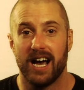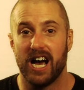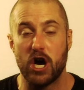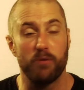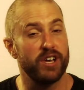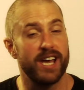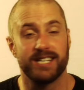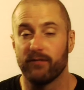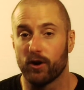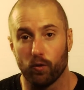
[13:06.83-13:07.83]
Hope you
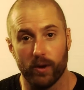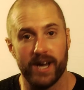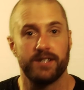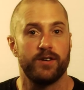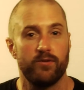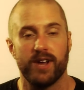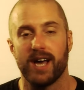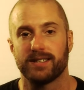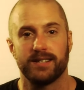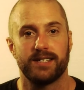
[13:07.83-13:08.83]
guys have a great
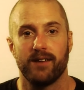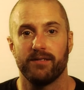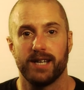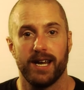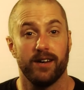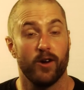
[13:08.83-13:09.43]
2017.